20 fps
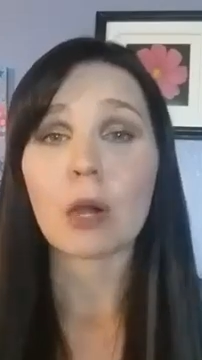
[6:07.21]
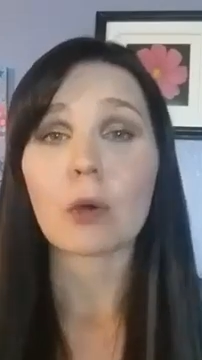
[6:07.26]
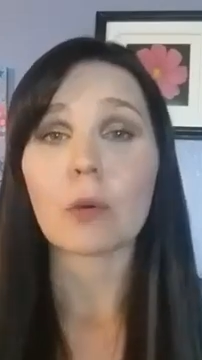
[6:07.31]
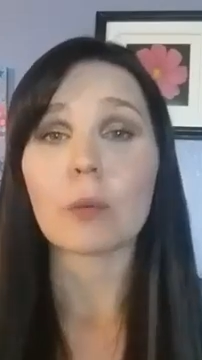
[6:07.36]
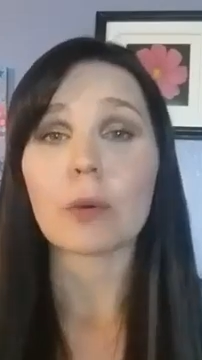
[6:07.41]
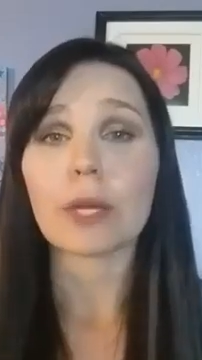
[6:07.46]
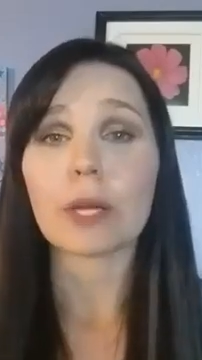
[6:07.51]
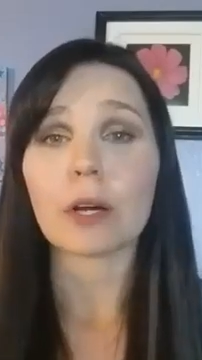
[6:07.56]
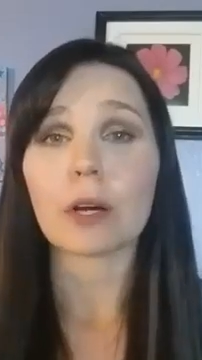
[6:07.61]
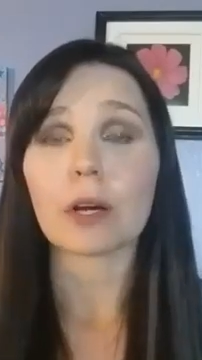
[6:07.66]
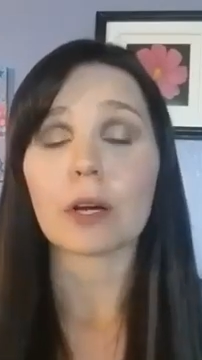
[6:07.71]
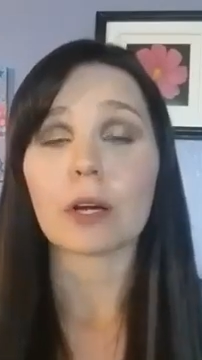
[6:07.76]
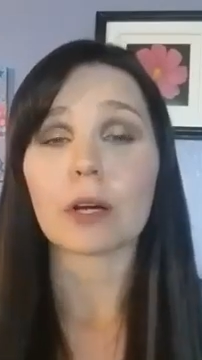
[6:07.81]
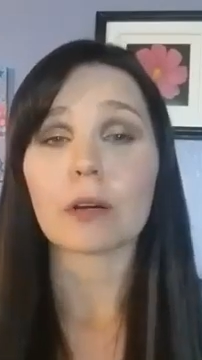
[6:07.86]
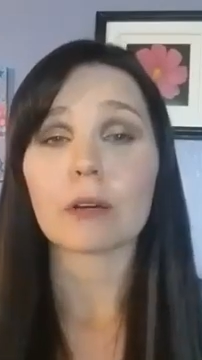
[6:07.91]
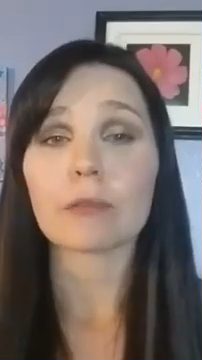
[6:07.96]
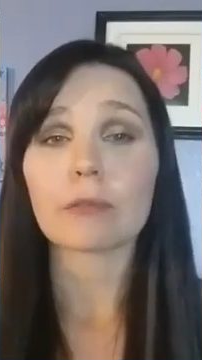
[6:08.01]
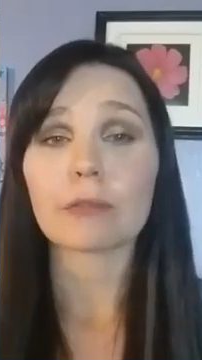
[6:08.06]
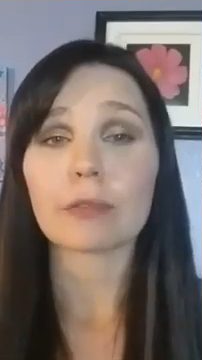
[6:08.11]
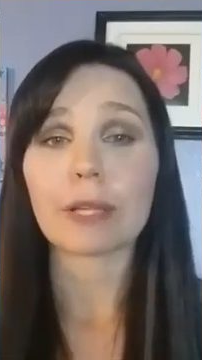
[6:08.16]
we
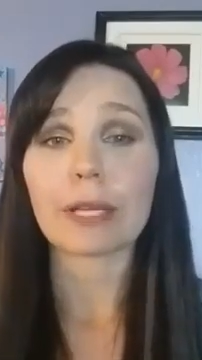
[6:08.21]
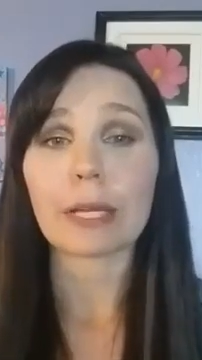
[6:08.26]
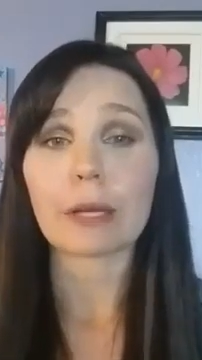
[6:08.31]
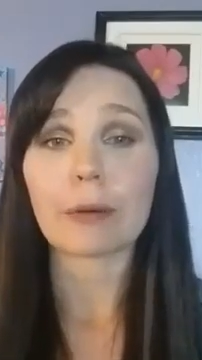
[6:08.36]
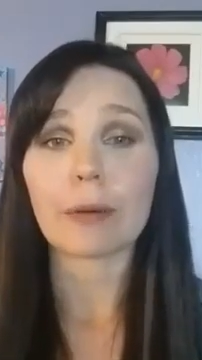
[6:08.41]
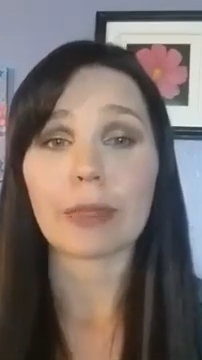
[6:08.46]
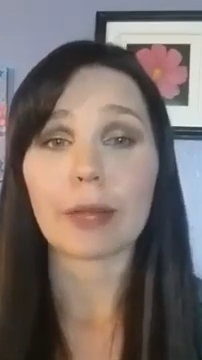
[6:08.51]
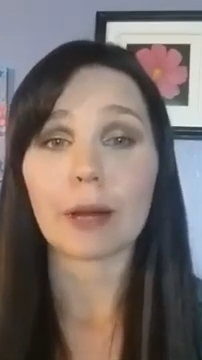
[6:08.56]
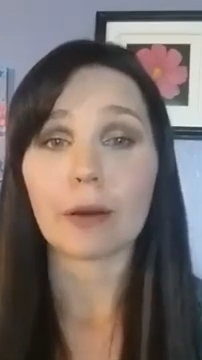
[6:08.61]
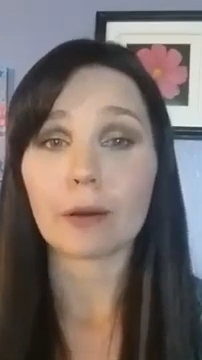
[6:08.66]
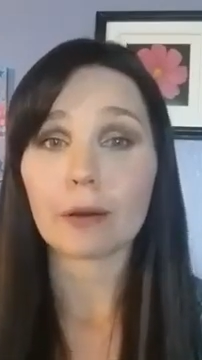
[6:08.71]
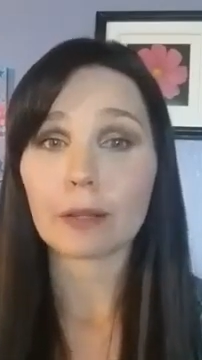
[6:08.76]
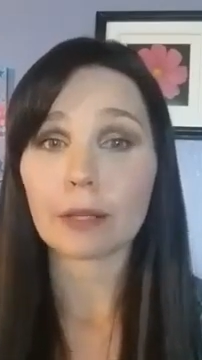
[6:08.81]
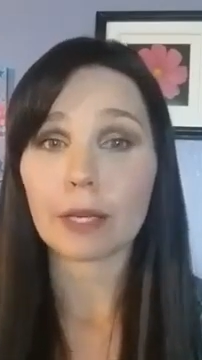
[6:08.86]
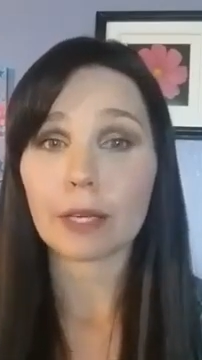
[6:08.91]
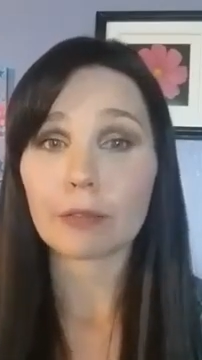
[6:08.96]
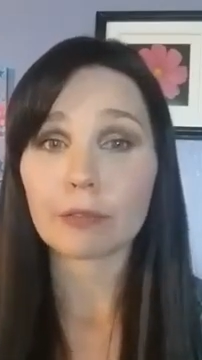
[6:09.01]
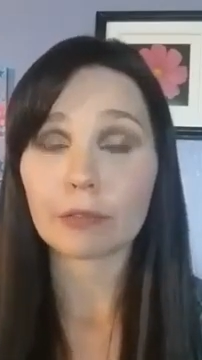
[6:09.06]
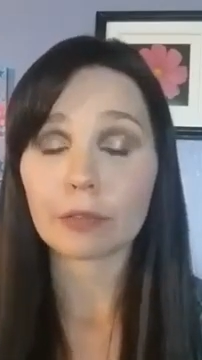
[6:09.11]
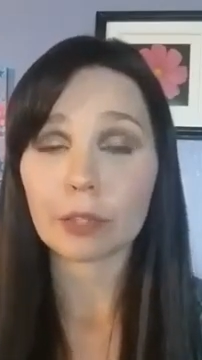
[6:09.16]
are flooding it with
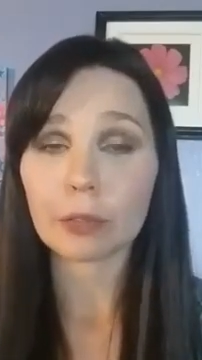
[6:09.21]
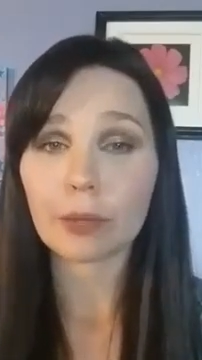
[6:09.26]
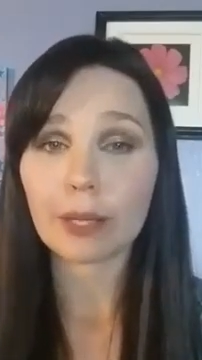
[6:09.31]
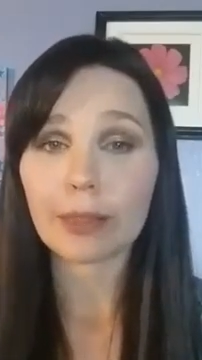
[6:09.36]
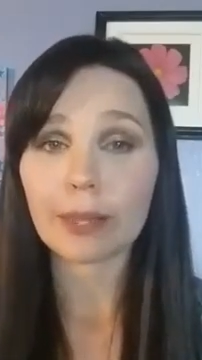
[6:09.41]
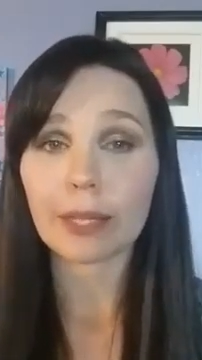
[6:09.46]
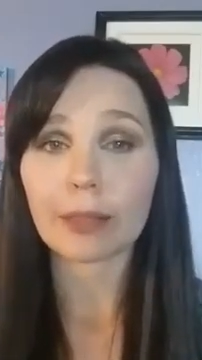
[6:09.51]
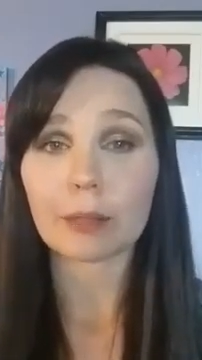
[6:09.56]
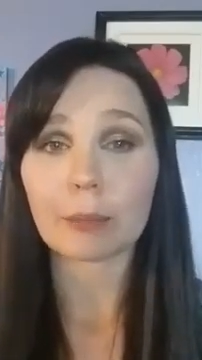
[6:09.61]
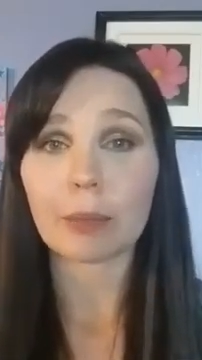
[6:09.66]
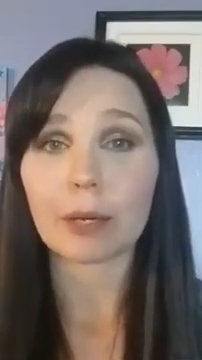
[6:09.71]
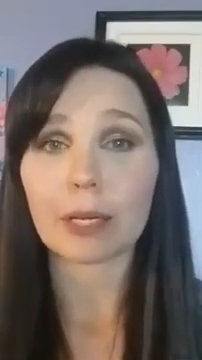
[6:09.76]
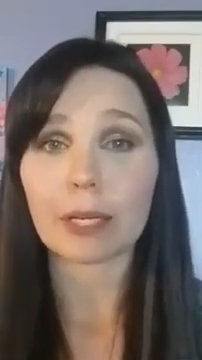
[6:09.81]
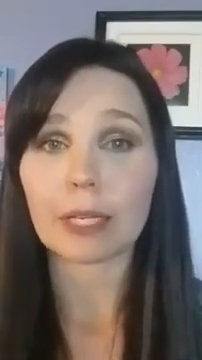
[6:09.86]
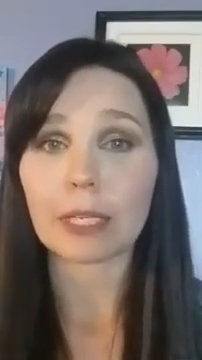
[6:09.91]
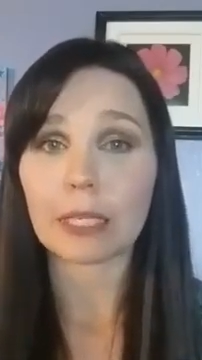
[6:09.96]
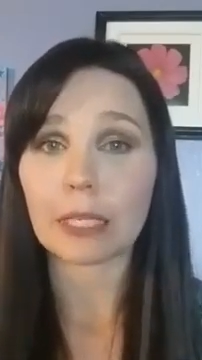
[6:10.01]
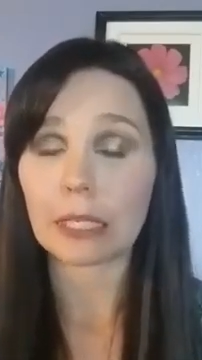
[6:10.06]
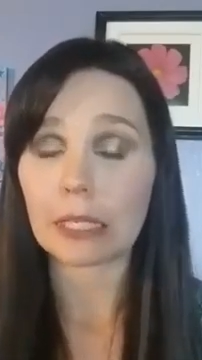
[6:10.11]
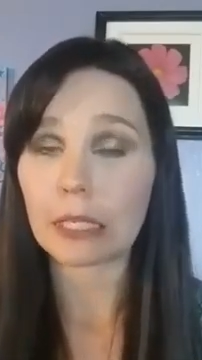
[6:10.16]
alkaline fluid that the
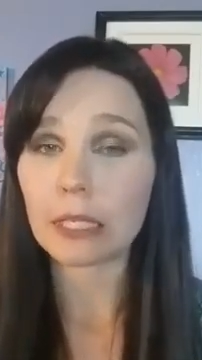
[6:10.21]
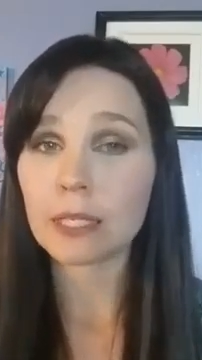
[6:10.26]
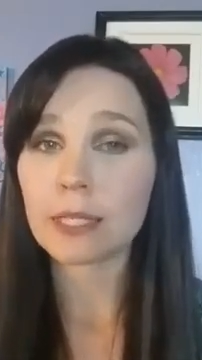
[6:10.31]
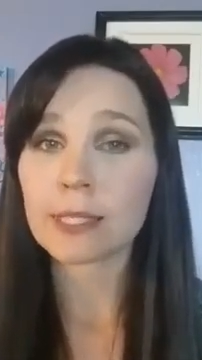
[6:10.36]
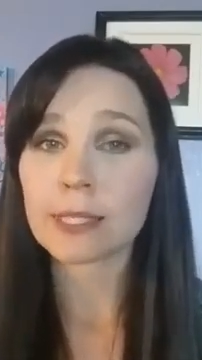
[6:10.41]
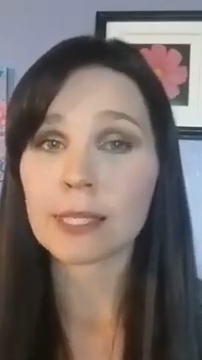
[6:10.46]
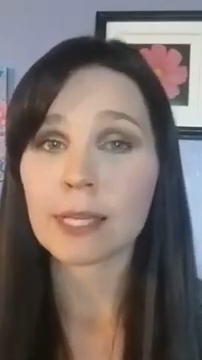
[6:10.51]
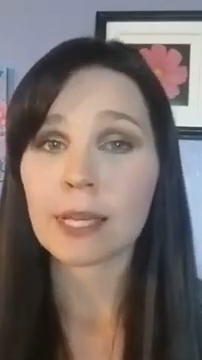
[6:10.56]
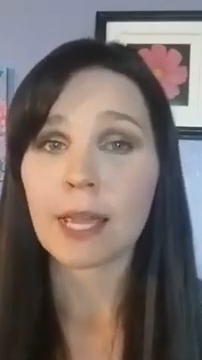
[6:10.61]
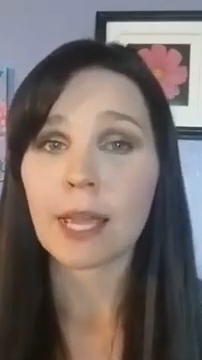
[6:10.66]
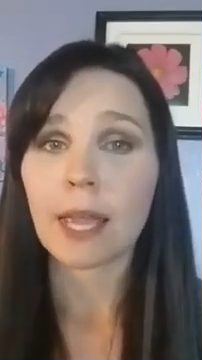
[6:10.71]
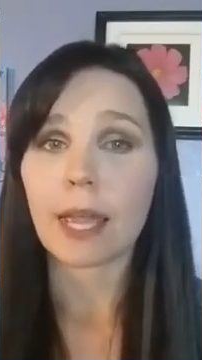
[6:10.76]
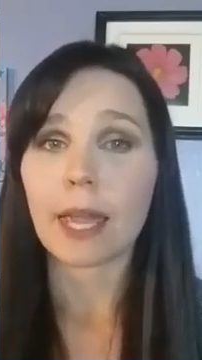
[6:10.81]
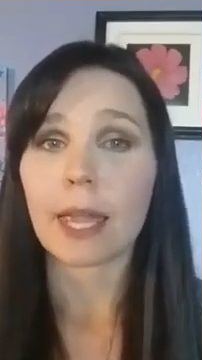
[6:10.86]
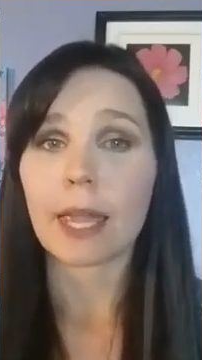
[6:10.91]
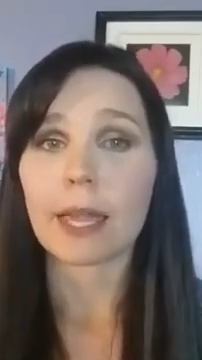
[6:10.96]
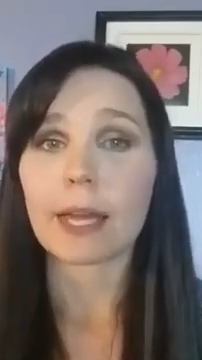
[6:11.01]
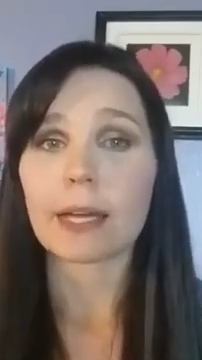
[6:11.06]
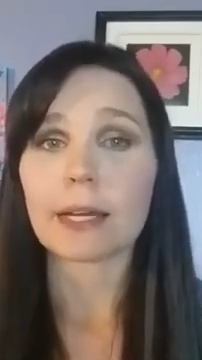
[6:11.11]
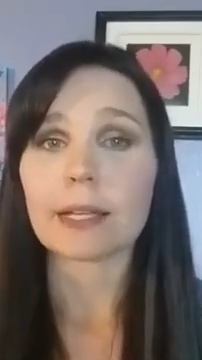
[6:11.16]
body needs,
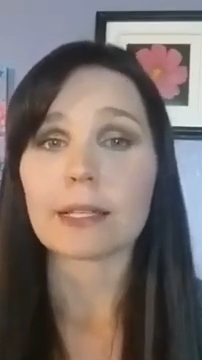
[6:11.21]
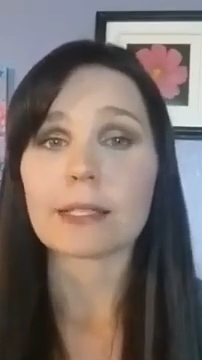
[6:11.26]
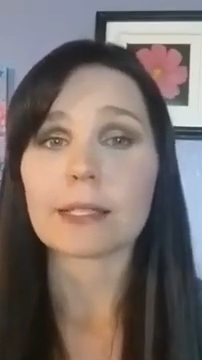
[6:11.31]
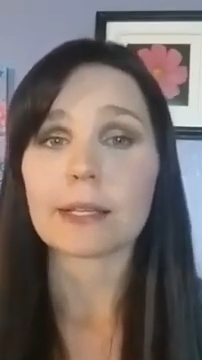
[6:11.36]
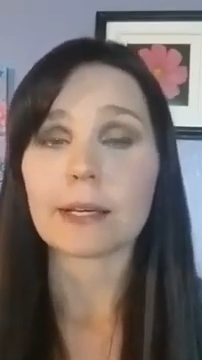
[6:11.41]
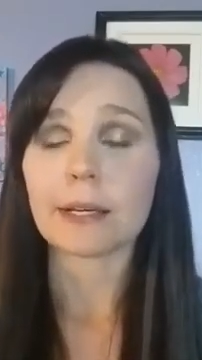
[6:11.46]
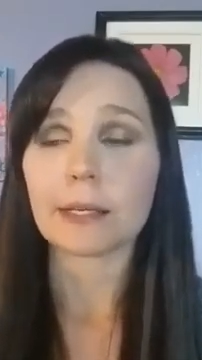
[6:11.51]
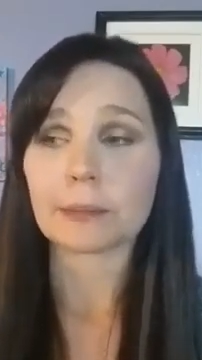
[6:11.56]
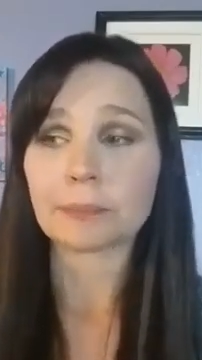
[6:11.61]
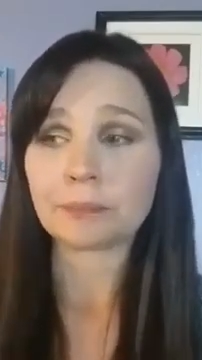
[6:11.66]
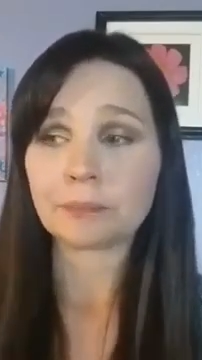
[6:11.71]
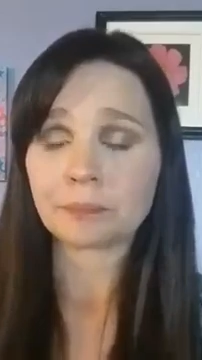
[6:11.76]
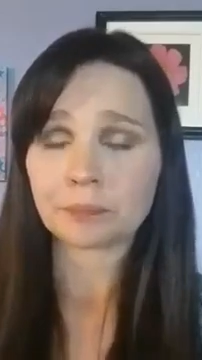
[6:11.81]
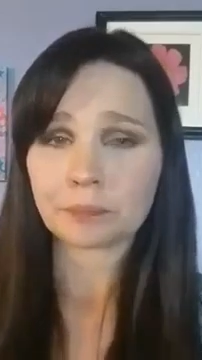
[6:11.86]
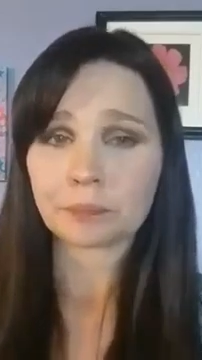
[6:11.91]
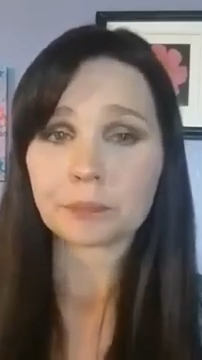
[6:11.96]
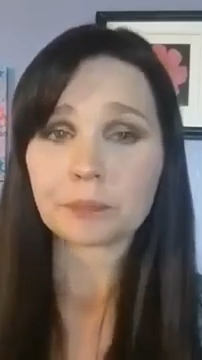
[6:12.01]
and um,